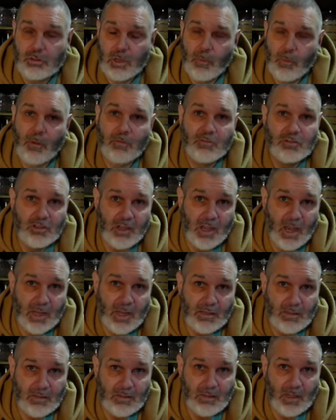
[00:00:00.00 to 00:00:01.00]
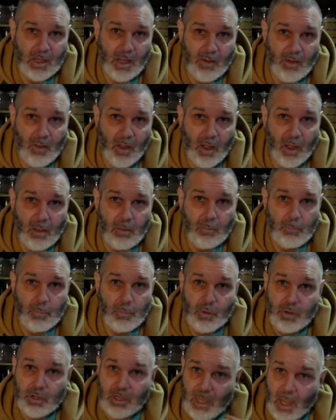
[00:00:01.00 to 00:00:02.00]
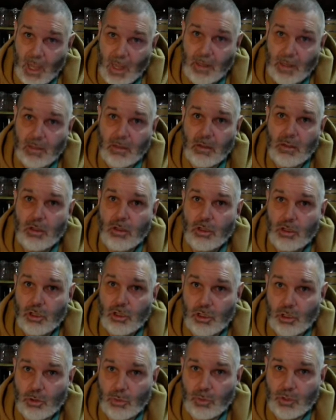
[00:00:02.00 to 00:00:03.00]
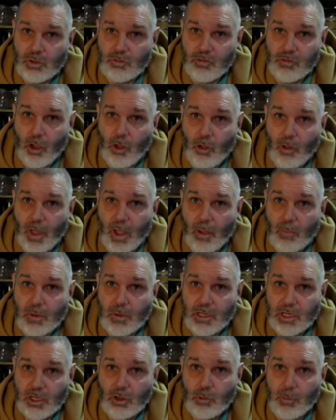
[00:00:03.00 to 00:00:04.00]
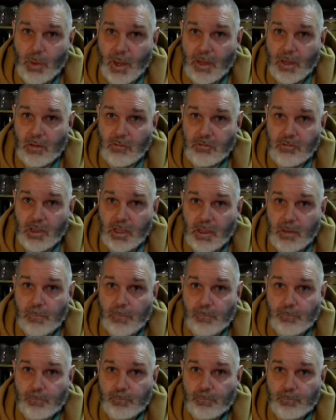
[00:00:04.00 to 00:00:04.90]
Now, obviously, I didn't get that, but again, you would have got that when you come out your fit.